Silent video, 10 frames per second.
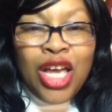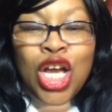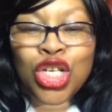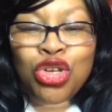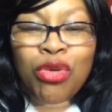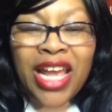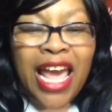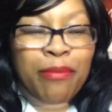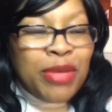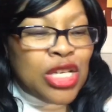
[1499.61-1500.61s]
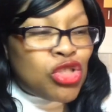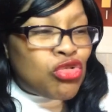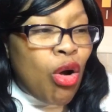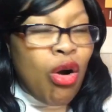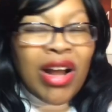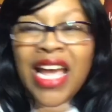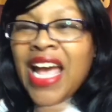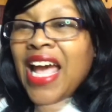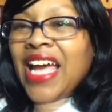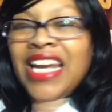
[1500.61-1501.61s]
You can't be strong
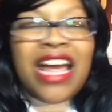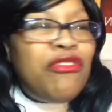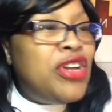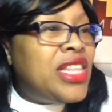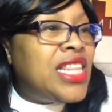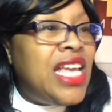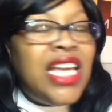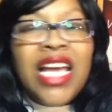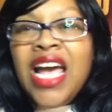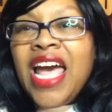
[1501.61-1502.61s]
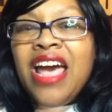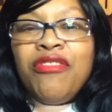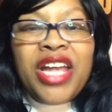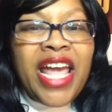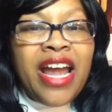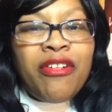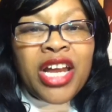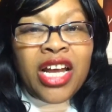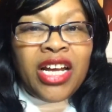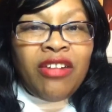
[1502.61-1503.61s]
at everything, every area
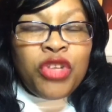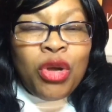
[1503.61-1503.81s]
of your